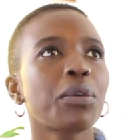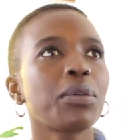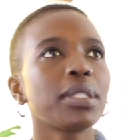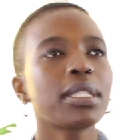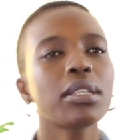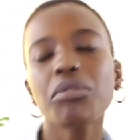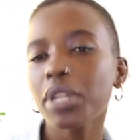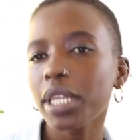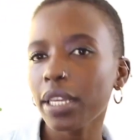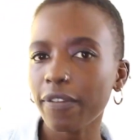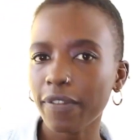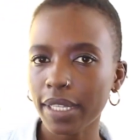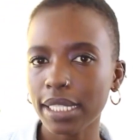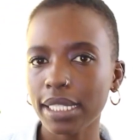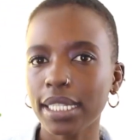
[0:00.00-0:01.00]
you're considering
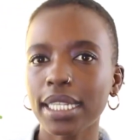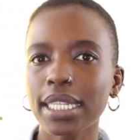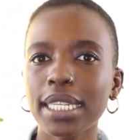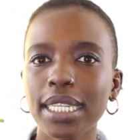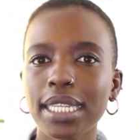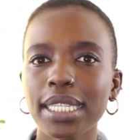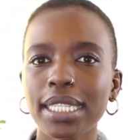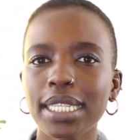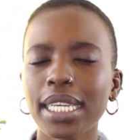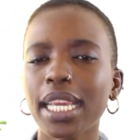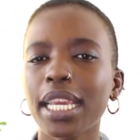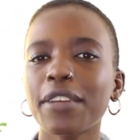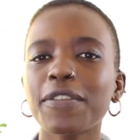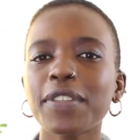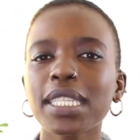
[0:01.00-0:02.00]
investing in
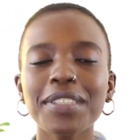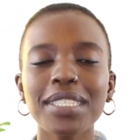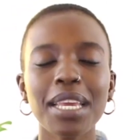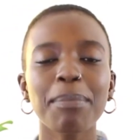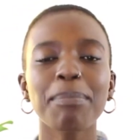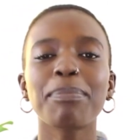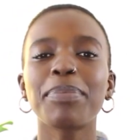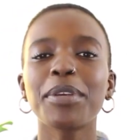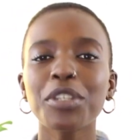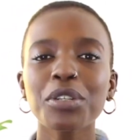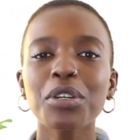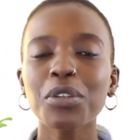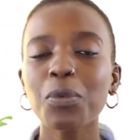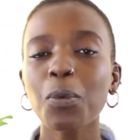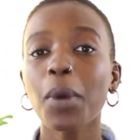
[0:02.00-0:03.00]
ETFs, and be
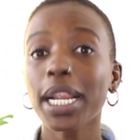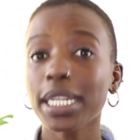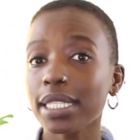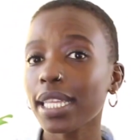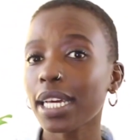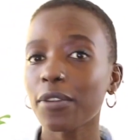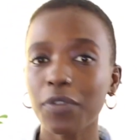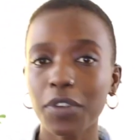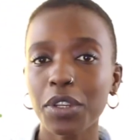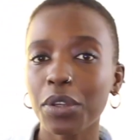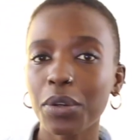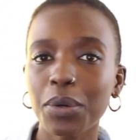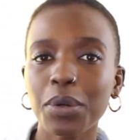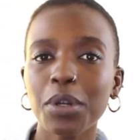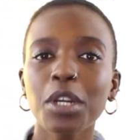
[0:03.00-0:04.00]
sure to watch that
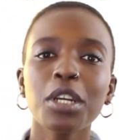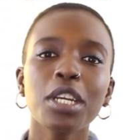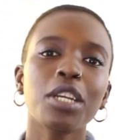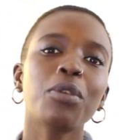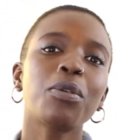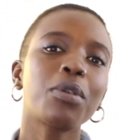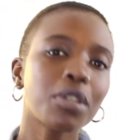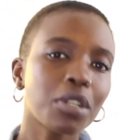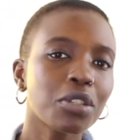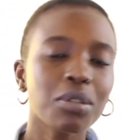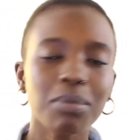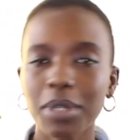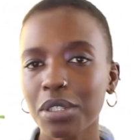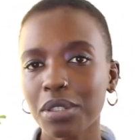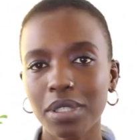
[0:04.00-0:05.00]
video in order
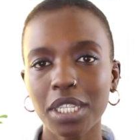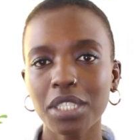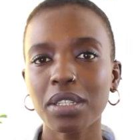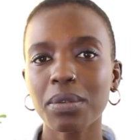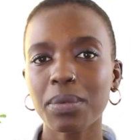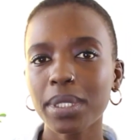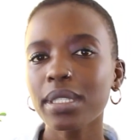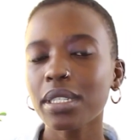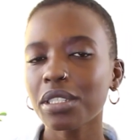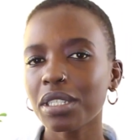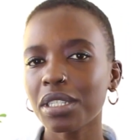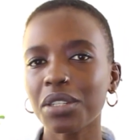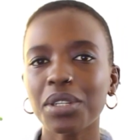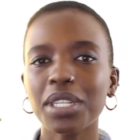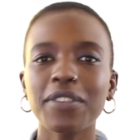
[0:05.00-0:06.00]
to make sure that you're
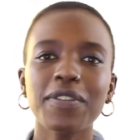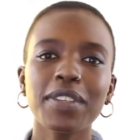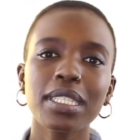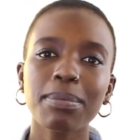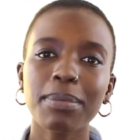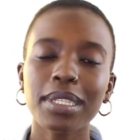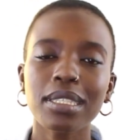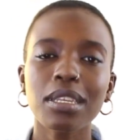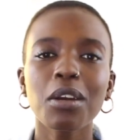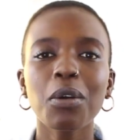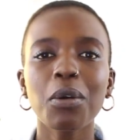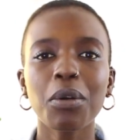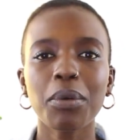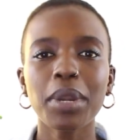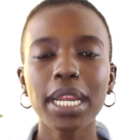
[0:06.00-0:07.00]
researching your investments
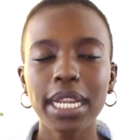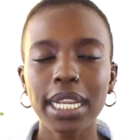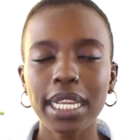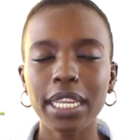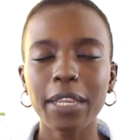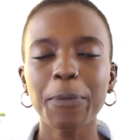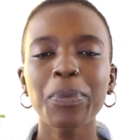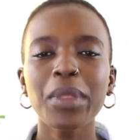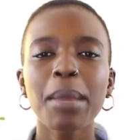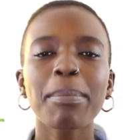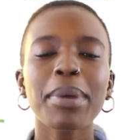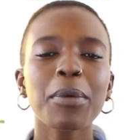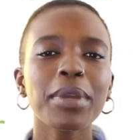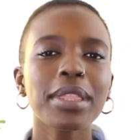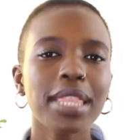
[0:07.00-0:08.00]
correctly.
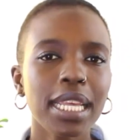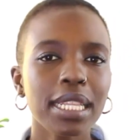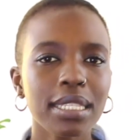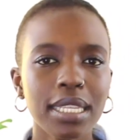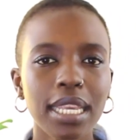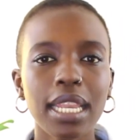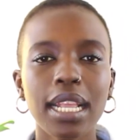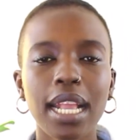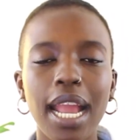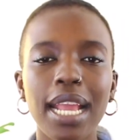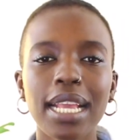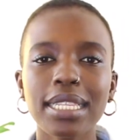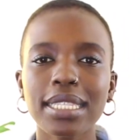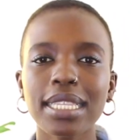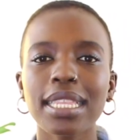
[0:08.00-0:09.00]
But with that said,
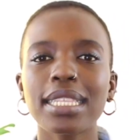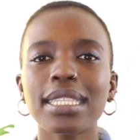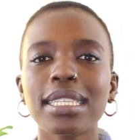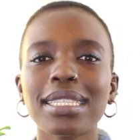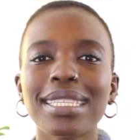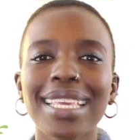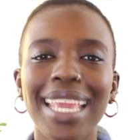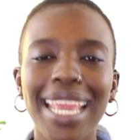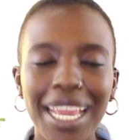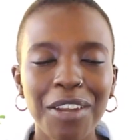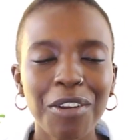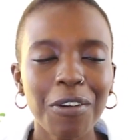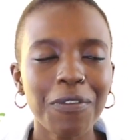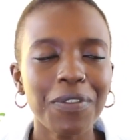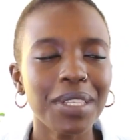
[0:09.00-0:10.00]
guys, this is the
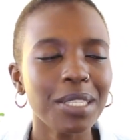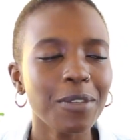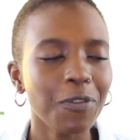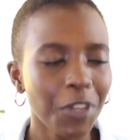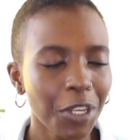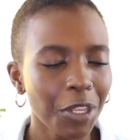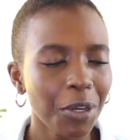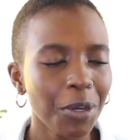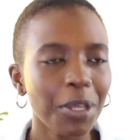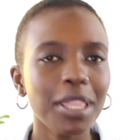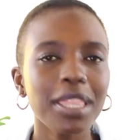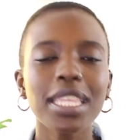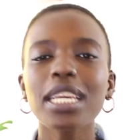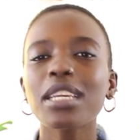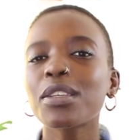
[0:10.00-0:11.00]
end of this
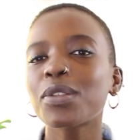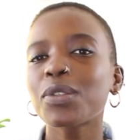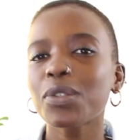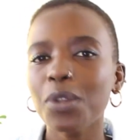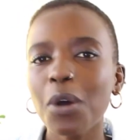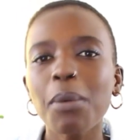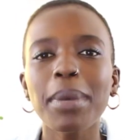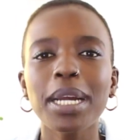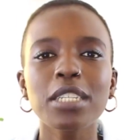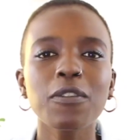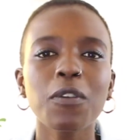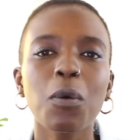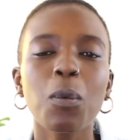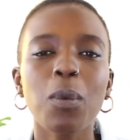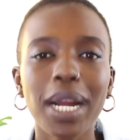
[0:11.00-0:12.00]
video. Thank you so much
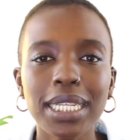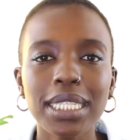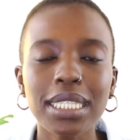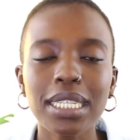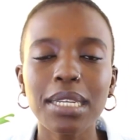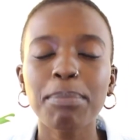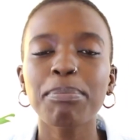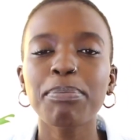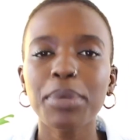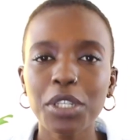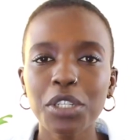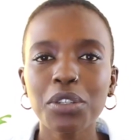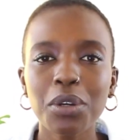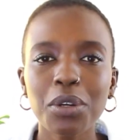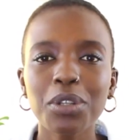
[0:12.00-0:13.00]
for watching. Be
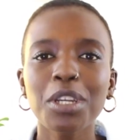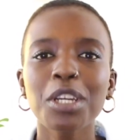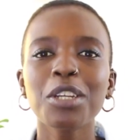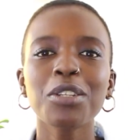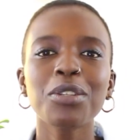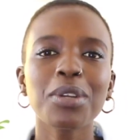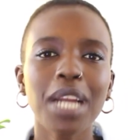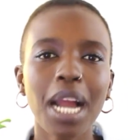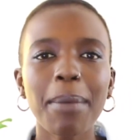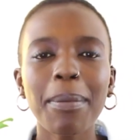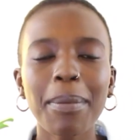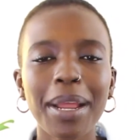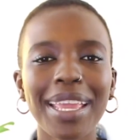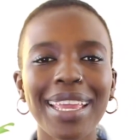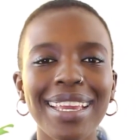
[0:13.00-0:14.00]
sure to
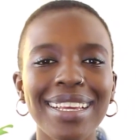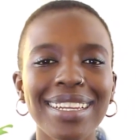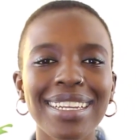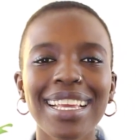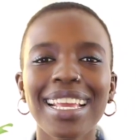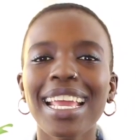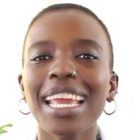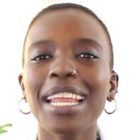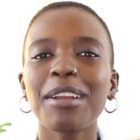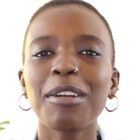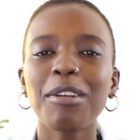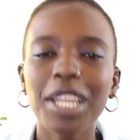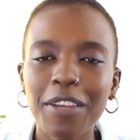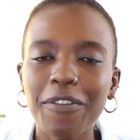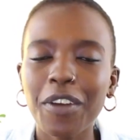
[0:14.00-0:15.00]
come again
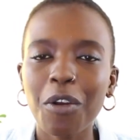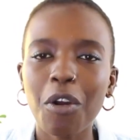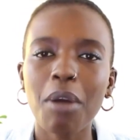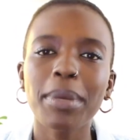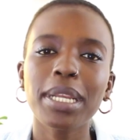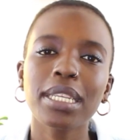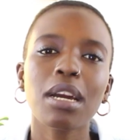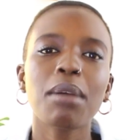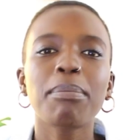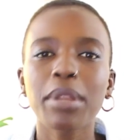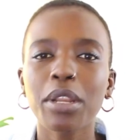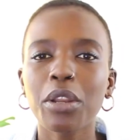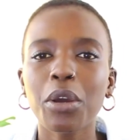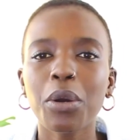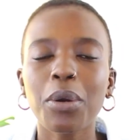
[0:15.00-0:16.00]
and leave a comment down
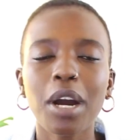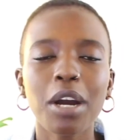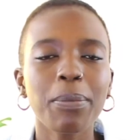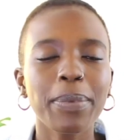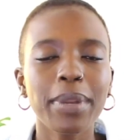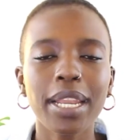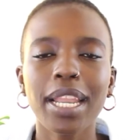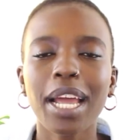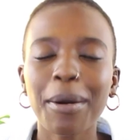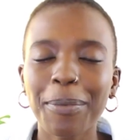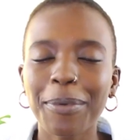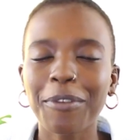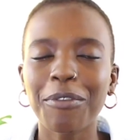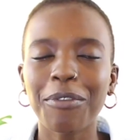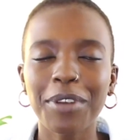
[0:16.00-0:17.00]
below. I'll
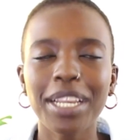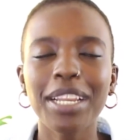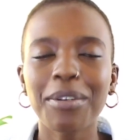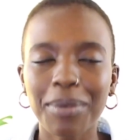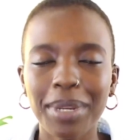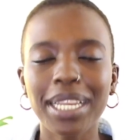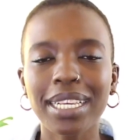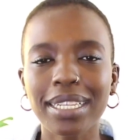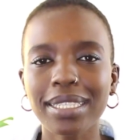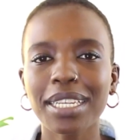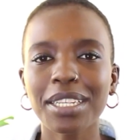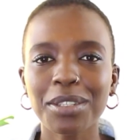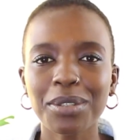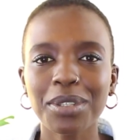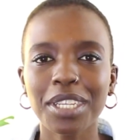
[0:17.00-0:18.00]
be really, really
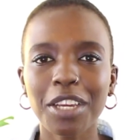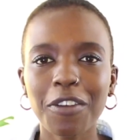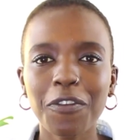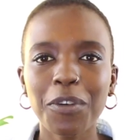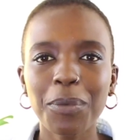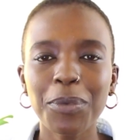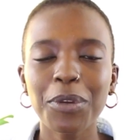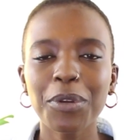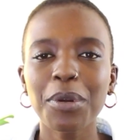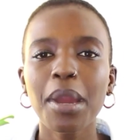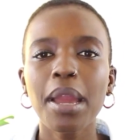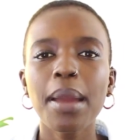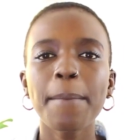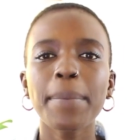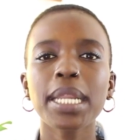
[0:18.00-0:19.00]
excited to hear from you.
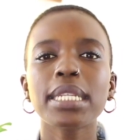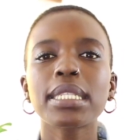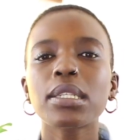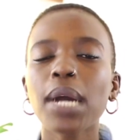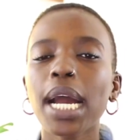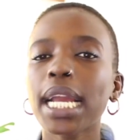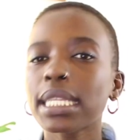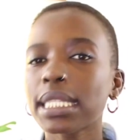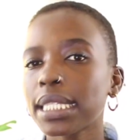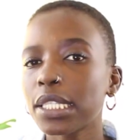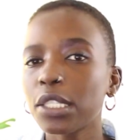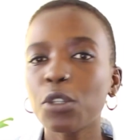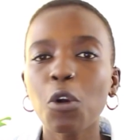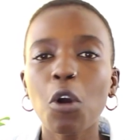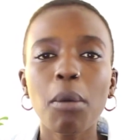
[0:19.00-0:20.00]
But until I
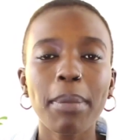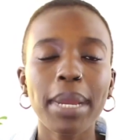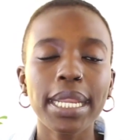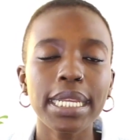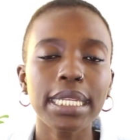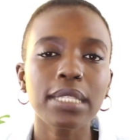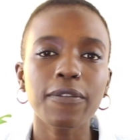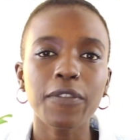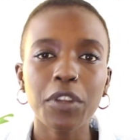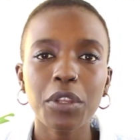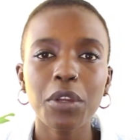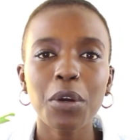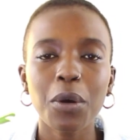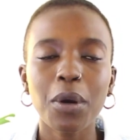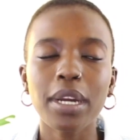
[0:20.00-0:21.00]
see you on my next
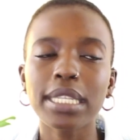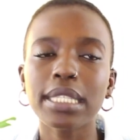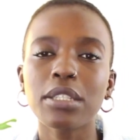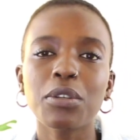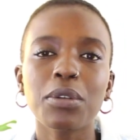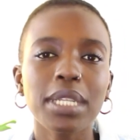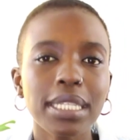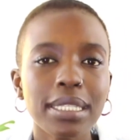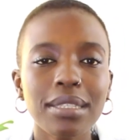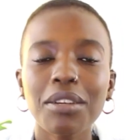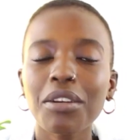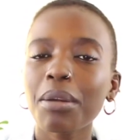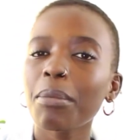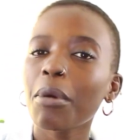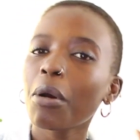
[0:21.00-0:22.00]
video, or I see you on
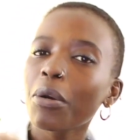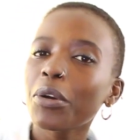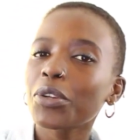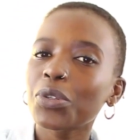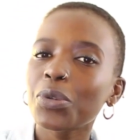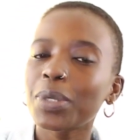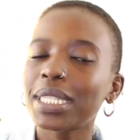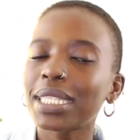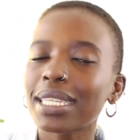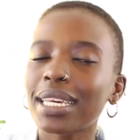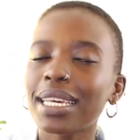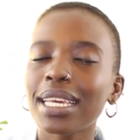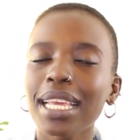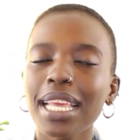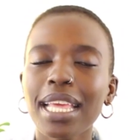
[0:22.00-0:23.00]
Instagram or on
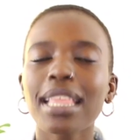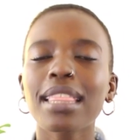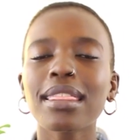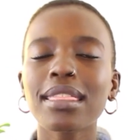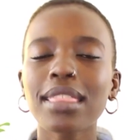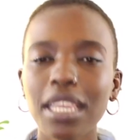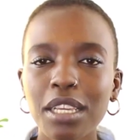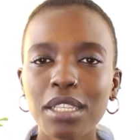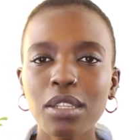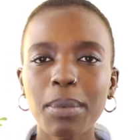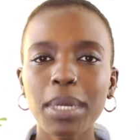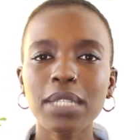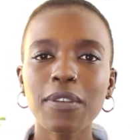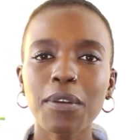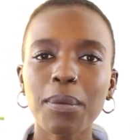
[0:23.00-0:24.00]
Twitter, thank you so
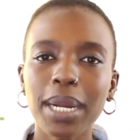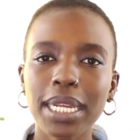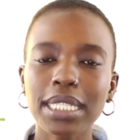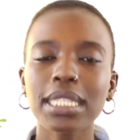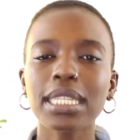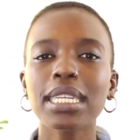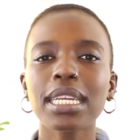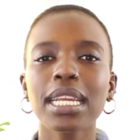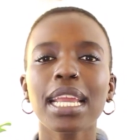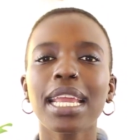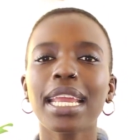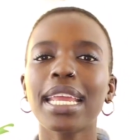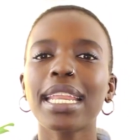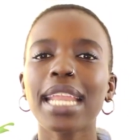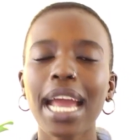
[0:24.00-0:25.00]
much for watching,
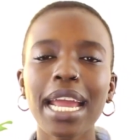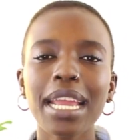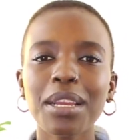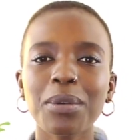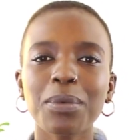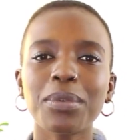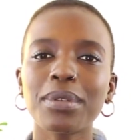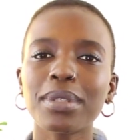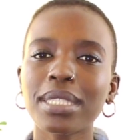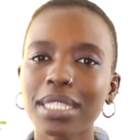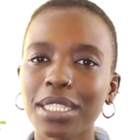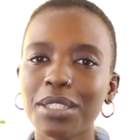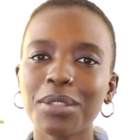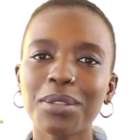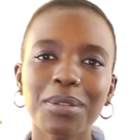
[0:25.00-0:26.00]
and I will
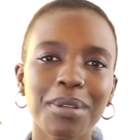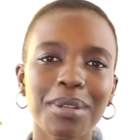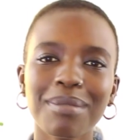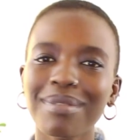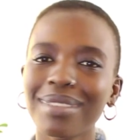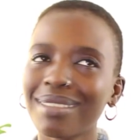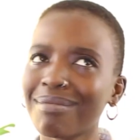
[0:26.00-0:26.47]
see you